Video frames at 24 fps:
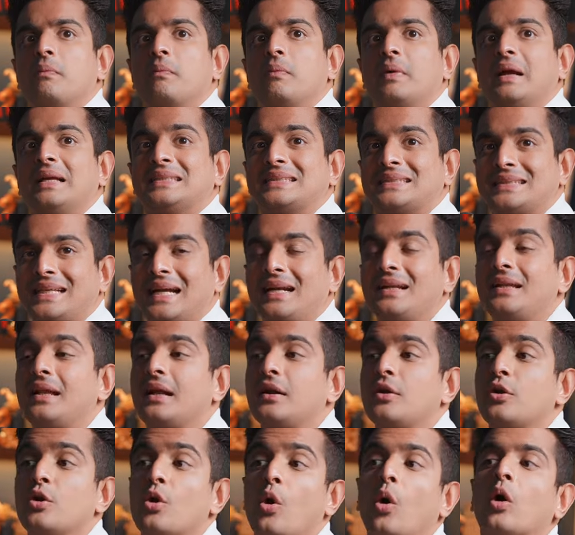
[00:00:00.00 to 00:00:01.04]
It's said that
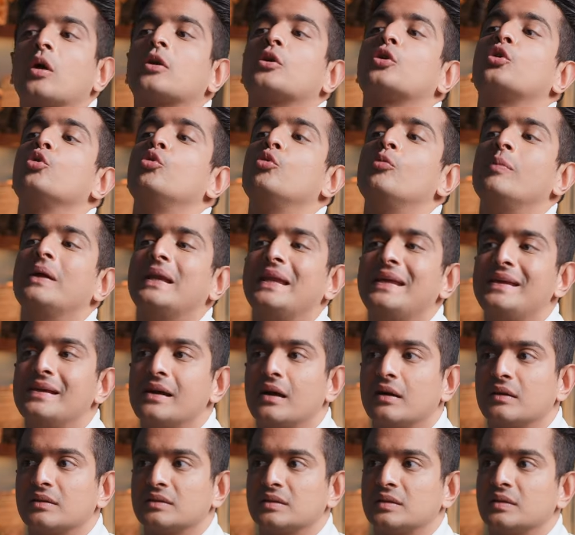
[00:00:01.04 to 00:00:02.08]
not too many
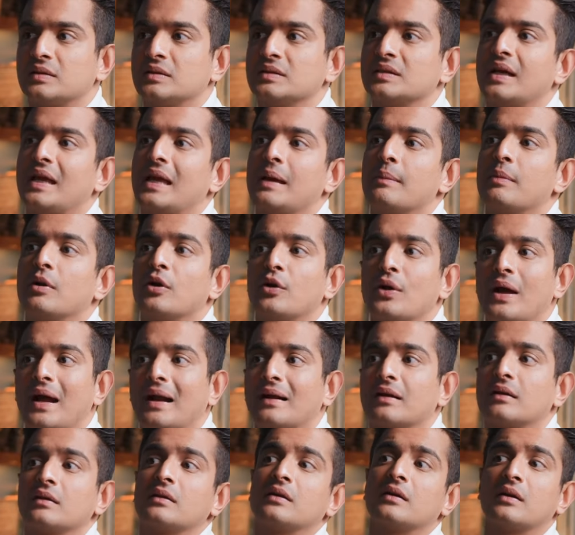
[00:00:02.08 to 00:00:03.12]
youngsters are able to
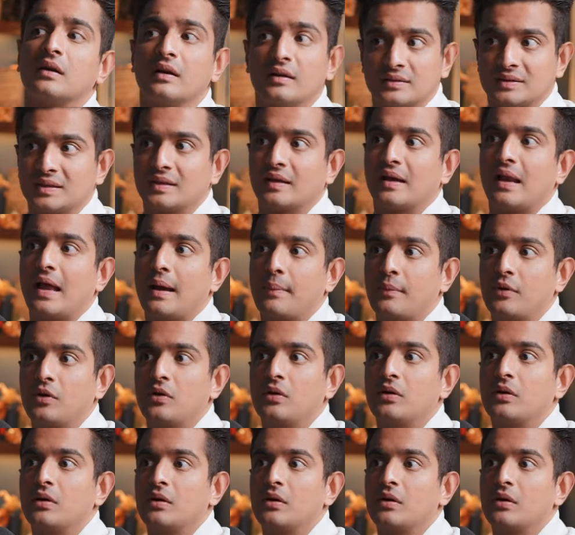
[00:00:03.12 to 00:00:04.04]
handle the glitz and glamour.